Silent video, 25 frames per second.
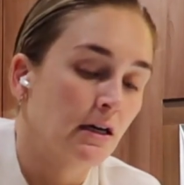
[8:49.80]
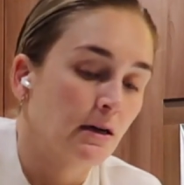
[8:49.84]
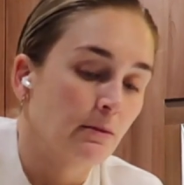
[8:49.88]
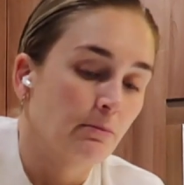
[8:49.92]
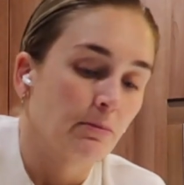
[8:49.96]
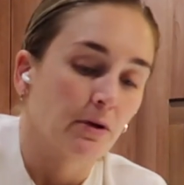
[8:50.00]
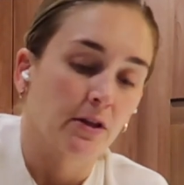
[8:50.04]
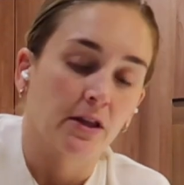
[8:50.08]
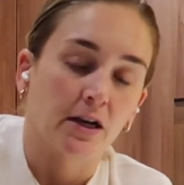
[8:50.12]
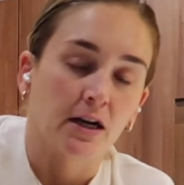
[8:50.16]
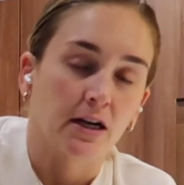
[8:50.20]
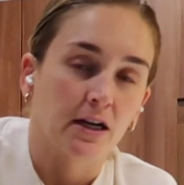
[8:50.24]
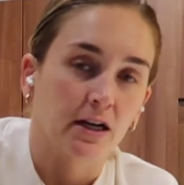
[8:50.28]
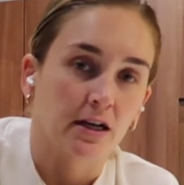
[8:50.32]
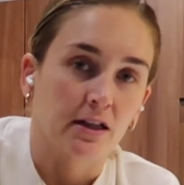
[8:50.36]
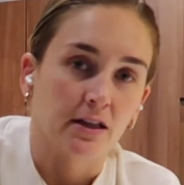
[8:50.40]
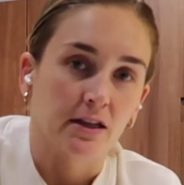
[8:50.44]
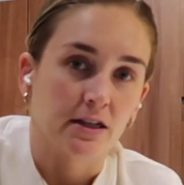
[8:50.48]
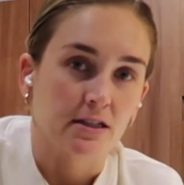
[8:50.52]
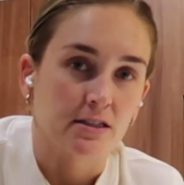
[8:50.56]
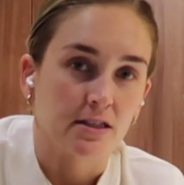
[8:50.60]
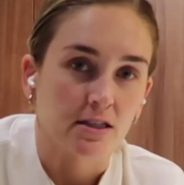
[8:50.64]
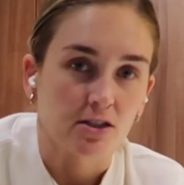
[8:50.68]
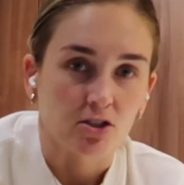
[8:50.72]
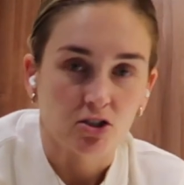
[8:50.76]
but then I got
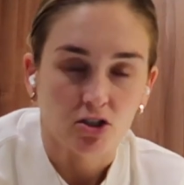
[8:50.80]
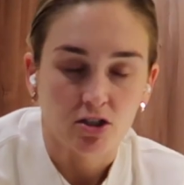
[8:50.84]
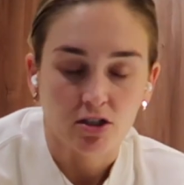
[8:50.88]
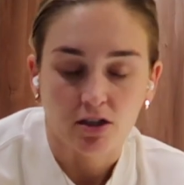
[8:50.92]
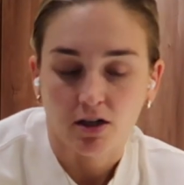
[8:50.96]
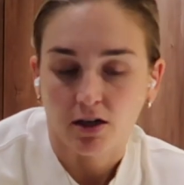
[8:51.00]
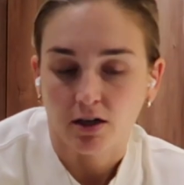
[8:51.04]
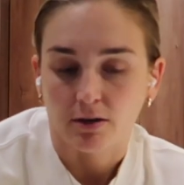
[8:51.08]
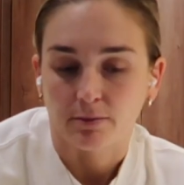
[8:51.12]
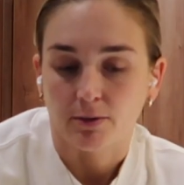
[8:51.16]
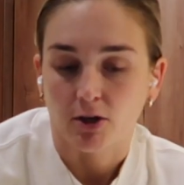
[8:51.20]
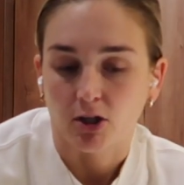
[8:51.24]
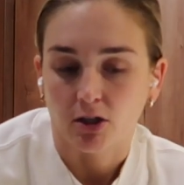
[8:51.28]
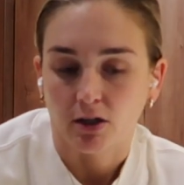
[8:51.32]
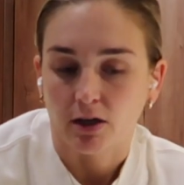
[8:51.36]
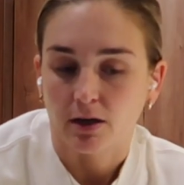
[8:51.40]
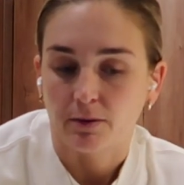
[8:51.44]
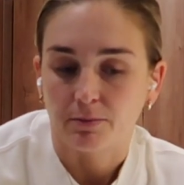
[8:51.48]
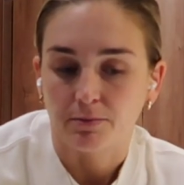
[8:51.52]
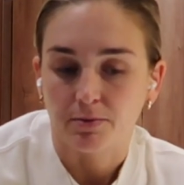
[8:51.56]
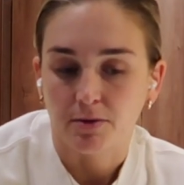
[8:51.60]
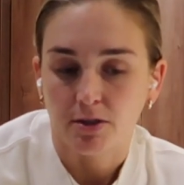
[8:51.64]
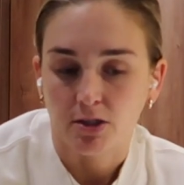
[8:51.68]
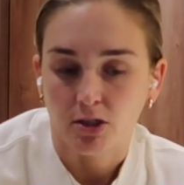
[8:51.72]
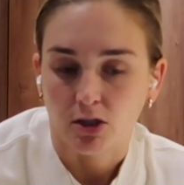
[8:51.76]
lazy and just cut them all
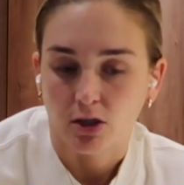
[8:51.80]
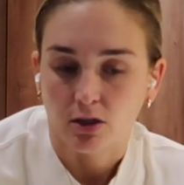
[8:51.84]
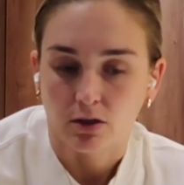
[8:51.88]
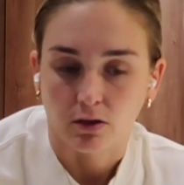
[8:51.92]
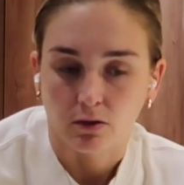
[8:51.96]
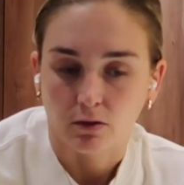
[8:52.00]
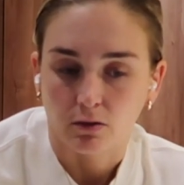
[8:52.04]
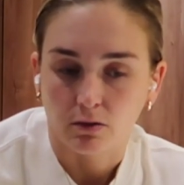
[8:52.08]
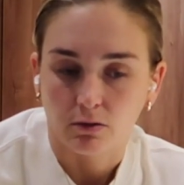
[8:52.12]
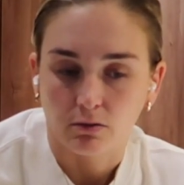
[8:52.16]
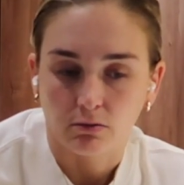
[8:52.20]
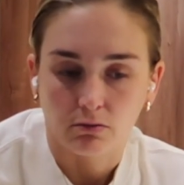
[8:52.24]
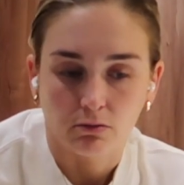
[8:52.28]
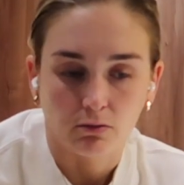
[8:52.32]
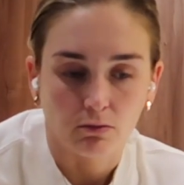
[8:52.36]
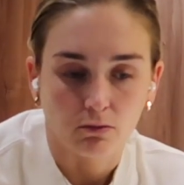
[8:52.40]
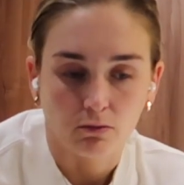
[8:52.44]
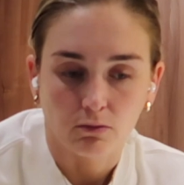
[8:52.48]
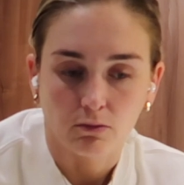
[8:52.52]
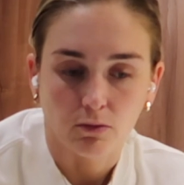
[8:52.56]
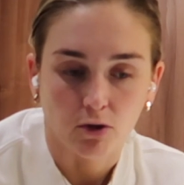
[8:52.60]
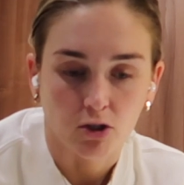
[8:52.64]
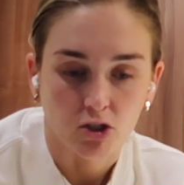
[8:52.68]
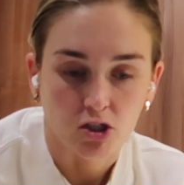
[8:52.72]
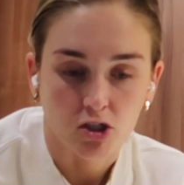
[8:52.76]
up, so
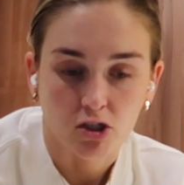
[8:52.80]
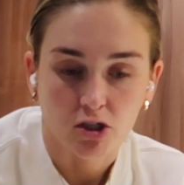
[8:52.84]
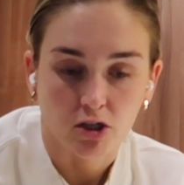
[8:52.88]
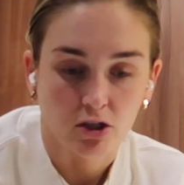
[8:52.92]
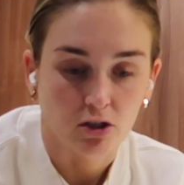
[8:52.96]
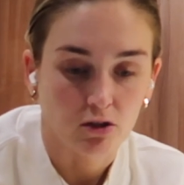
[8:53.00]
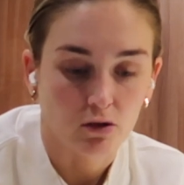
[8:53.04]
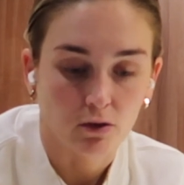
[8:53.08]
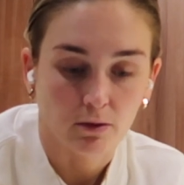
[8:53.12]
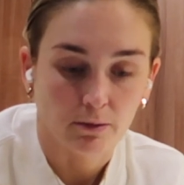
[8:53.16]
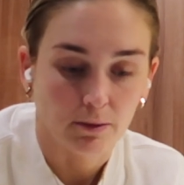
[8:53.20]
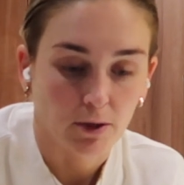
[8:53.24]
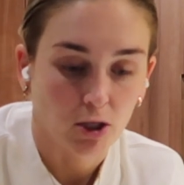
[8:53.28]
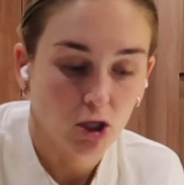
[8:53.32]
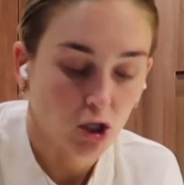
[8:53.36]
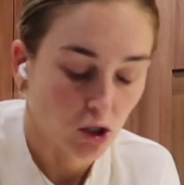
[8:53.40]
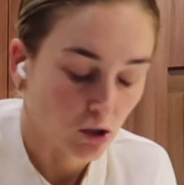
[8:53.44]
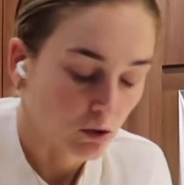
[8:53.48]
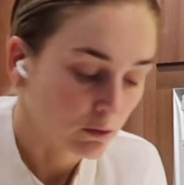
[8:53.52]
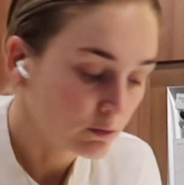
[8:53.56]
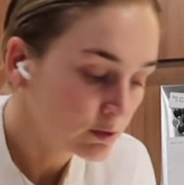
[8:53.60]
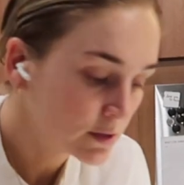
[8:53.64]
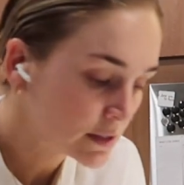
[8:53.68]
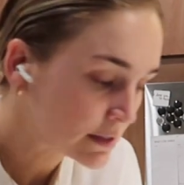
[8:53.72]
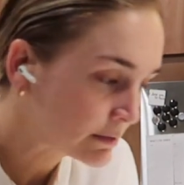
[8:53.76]
we're just gonna do them in
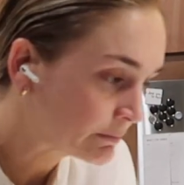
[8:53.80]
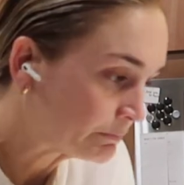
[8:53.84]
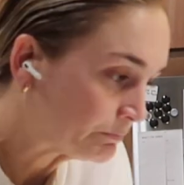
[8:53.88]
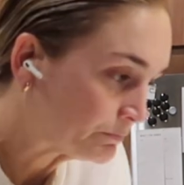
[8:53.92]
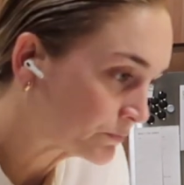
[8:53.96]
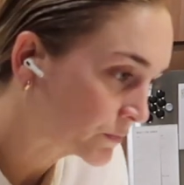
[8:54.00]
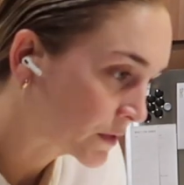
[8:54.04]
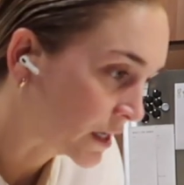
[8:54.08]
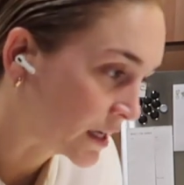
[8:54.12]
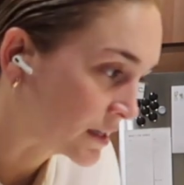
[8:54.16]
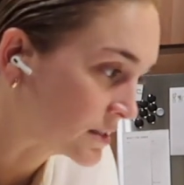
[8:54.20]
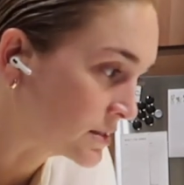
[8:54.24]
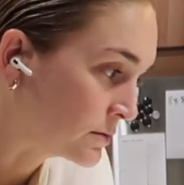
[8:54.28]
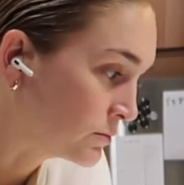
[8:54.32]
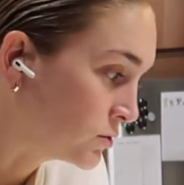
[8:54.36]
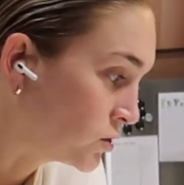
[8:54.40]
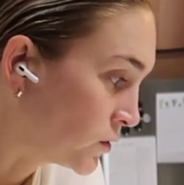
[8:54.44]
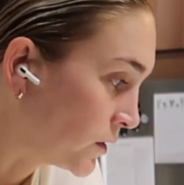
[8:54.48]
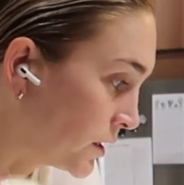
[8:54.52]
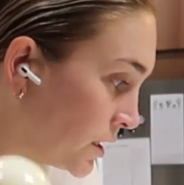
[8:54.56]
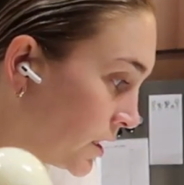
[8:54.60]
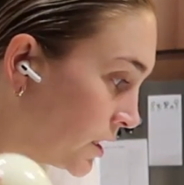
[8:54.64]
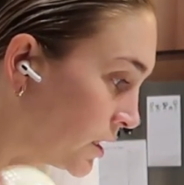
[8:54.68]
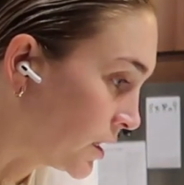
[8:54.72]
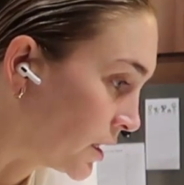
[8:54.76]
cubes. Next I'm
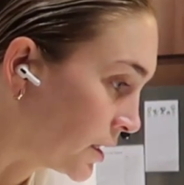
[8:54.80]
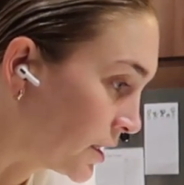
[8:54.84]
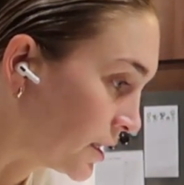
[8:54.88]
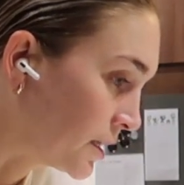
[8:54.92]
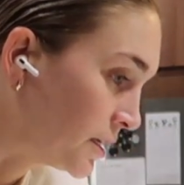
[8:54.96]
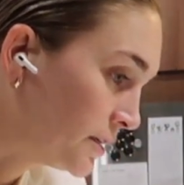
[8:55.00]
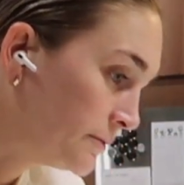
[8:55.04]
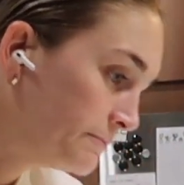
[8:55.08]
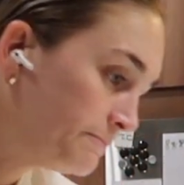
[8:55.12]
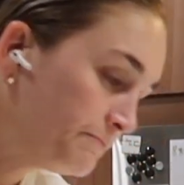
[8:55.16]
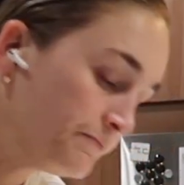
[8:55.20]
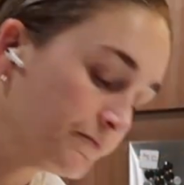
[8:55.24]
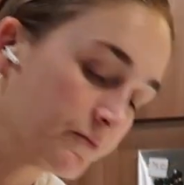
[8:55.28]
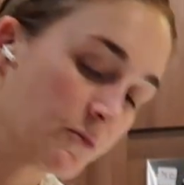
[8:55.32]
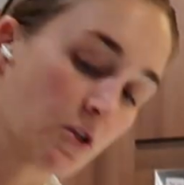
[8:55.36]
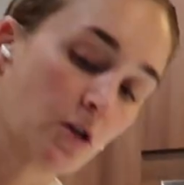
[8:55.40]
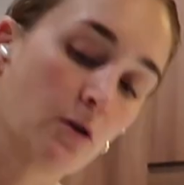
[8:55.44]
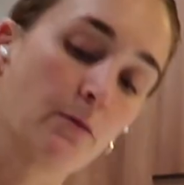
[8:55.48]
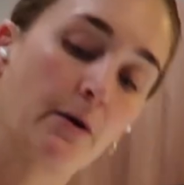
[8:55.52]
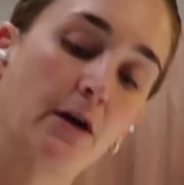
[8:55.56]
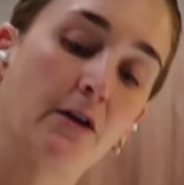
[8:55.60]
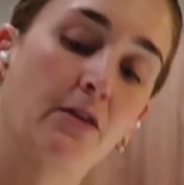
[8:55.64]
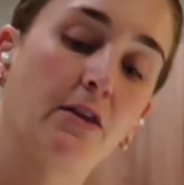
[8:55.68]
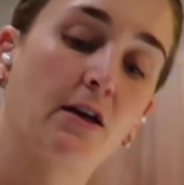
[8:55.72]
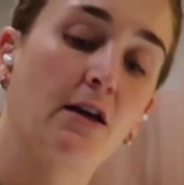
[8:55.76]
doing an onion. So
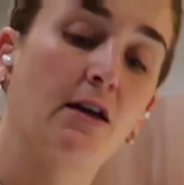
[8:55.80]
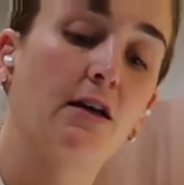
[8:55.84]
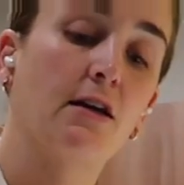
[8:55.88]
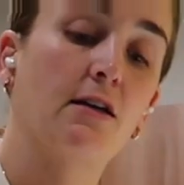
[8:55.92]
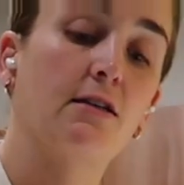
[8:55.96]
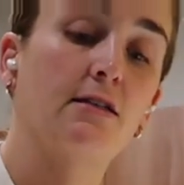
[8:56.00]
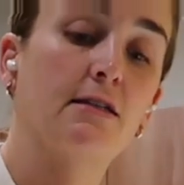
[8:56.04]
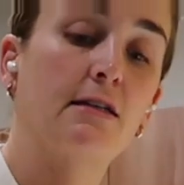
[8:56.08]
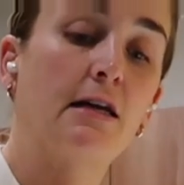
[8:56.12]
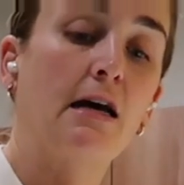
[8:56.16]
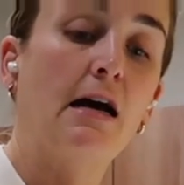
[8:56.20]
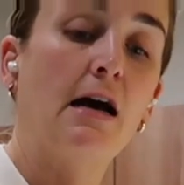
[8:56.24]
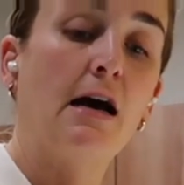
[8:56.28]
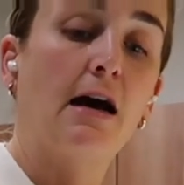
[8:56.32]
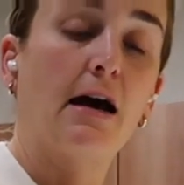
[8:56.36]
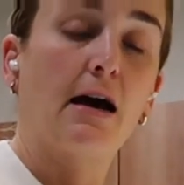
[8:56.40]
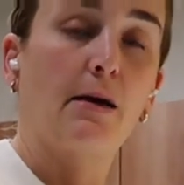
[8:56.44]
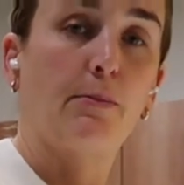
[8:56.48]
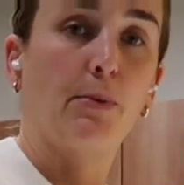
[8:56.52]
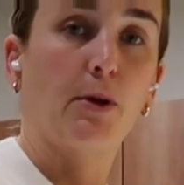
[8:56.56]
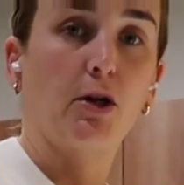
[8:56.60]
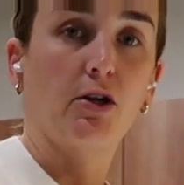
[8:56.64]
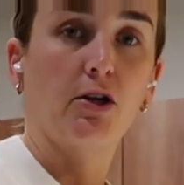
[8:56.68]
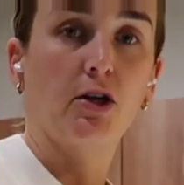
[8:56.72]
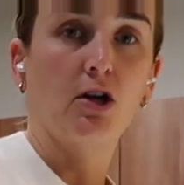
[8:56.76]
my thing is I
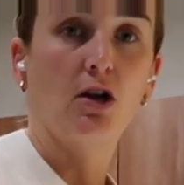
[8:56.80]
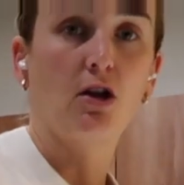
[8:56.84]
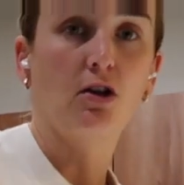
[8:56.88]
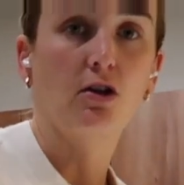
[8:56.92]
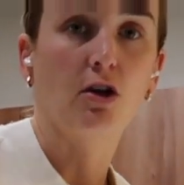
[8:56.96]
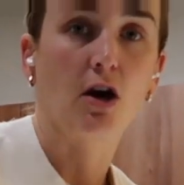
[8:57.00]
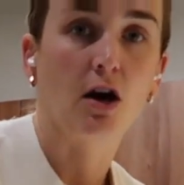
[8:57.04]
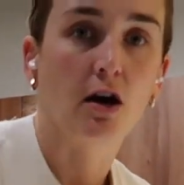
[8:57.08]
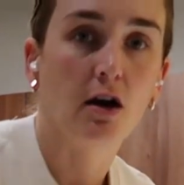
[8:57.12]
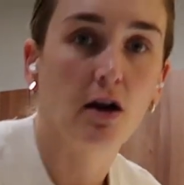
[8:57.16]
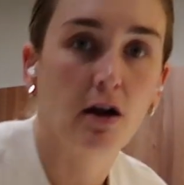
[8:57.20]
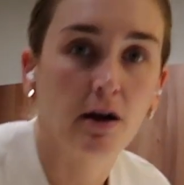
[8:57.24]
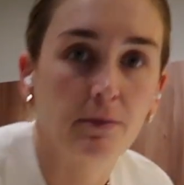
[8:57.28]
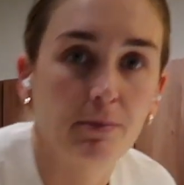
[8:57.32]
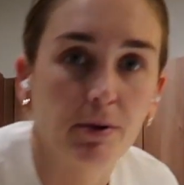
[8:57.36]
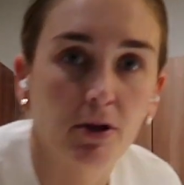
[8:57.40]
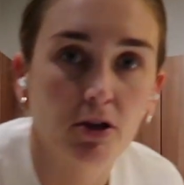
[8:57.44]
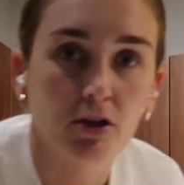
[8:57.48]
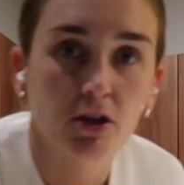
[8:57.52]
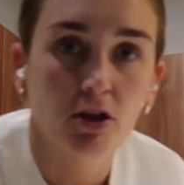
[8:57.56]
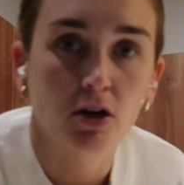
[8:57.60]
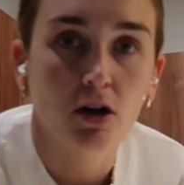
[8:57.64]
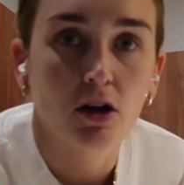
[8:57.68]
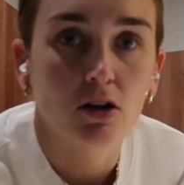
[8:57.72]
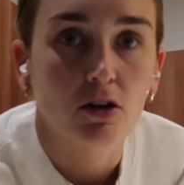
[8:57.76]
peeled it all
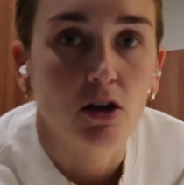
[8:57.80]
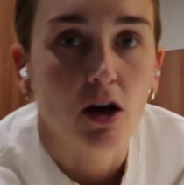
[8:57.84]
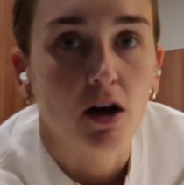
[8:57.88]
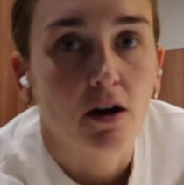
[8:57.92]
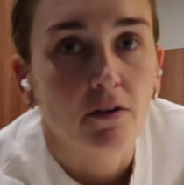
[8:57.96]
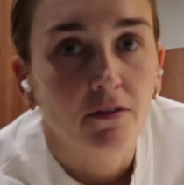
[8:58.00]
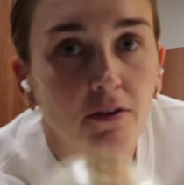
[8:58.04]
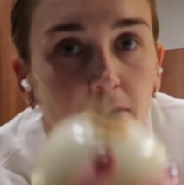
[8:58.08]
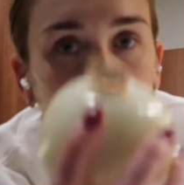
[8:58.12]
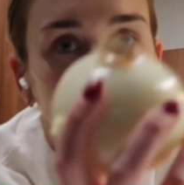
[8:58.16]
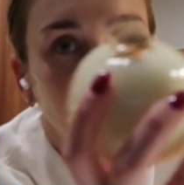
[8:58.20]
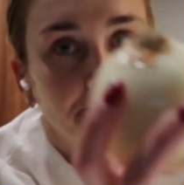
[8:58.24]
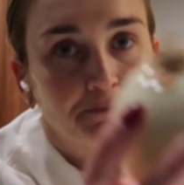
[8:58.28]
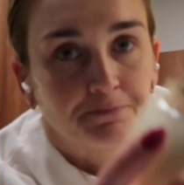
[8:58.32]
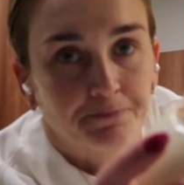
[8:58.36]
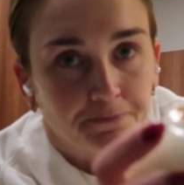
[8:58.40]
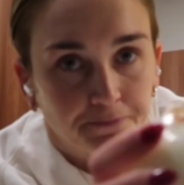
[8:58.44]
off.